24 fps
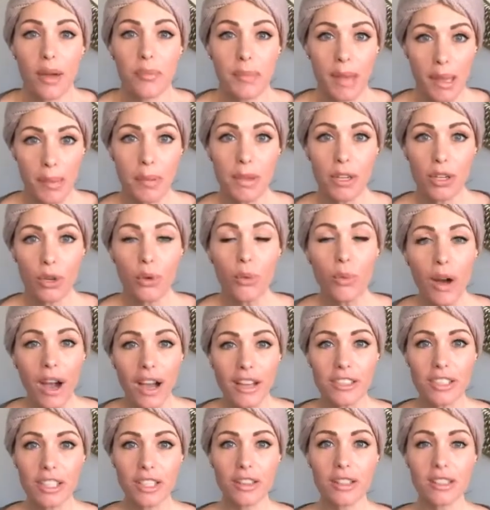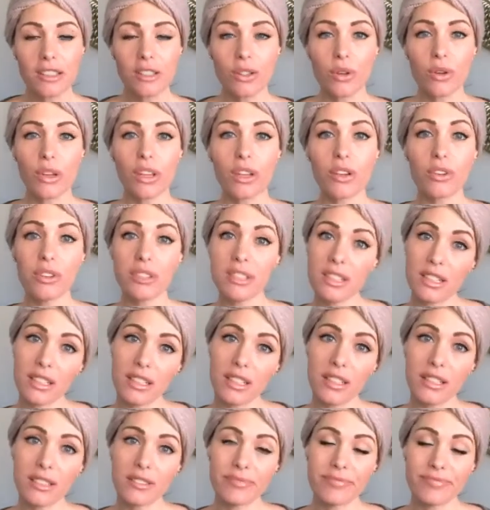Maybe you're watching this going,
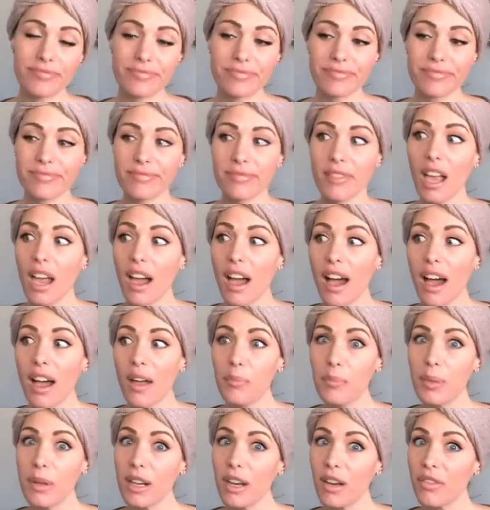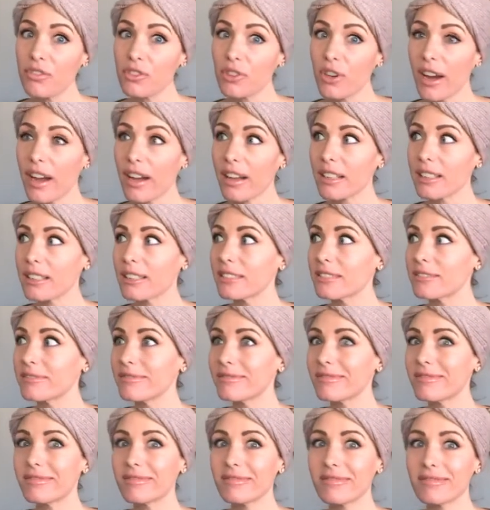Christina, I've been off track.
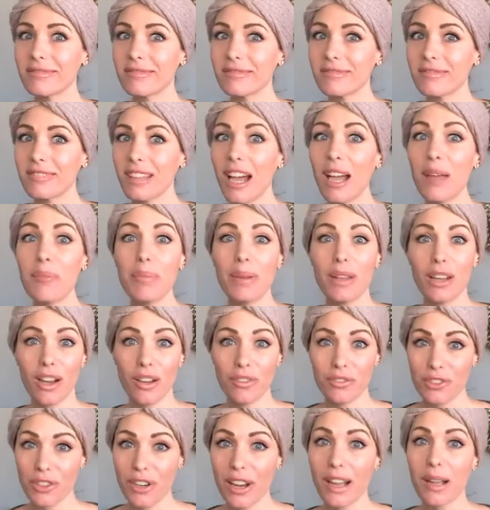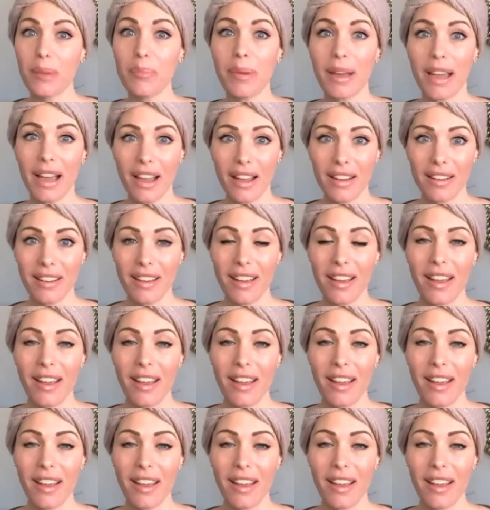I've been off track bad.